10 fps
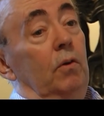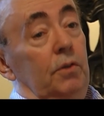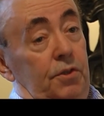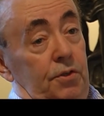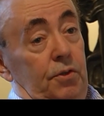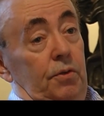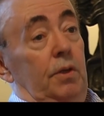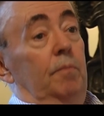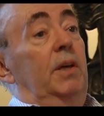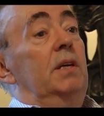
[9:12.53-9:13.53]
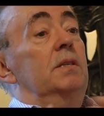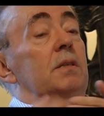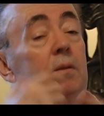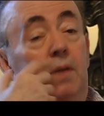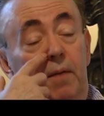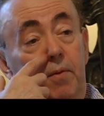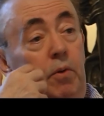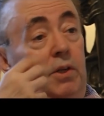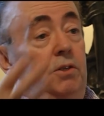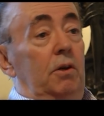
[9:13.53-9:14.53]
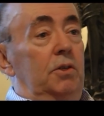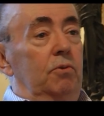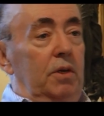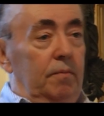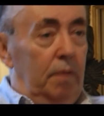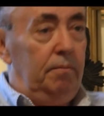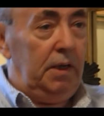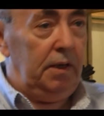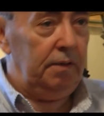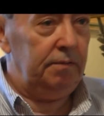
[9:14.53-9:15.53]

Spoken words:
looked to, because everybody started talking about media.